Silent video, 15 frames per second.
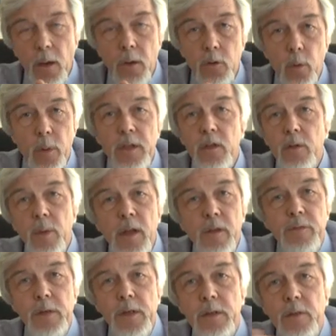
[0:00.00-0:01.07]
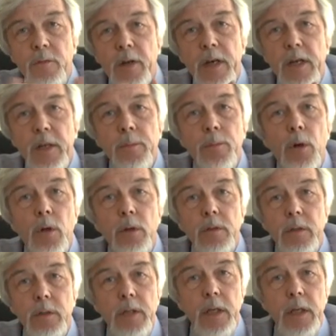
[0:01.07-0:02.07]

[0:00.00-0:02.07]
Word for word: 2012 is a very important